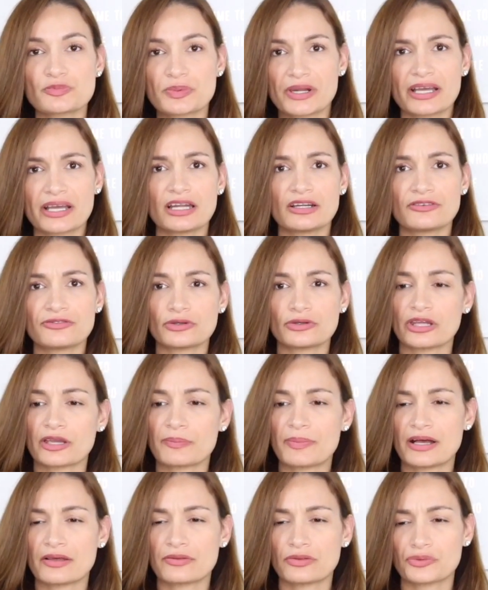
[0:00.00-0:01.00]
but I got it for like
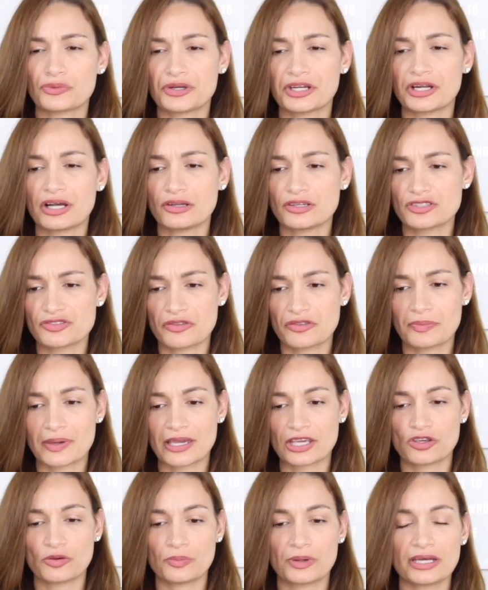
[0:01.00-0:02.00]
about $3 with my
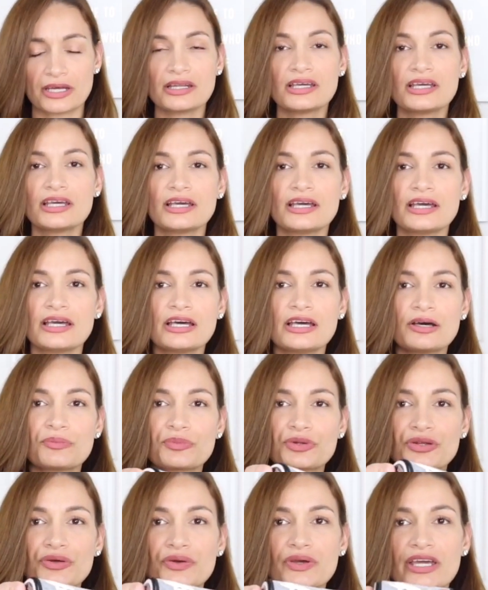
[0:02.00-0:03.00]
coupon.
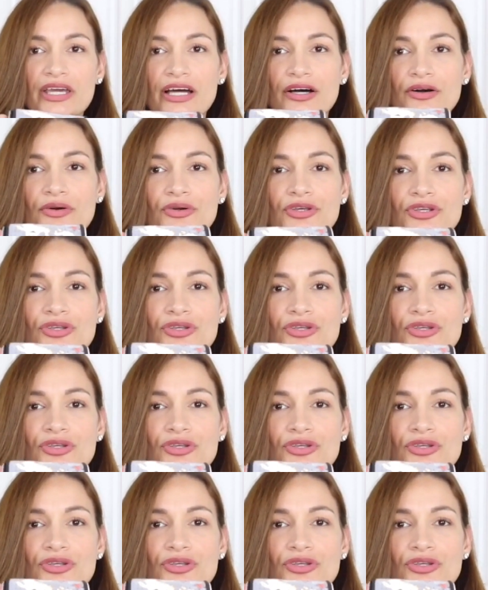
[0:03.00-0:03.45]
But look how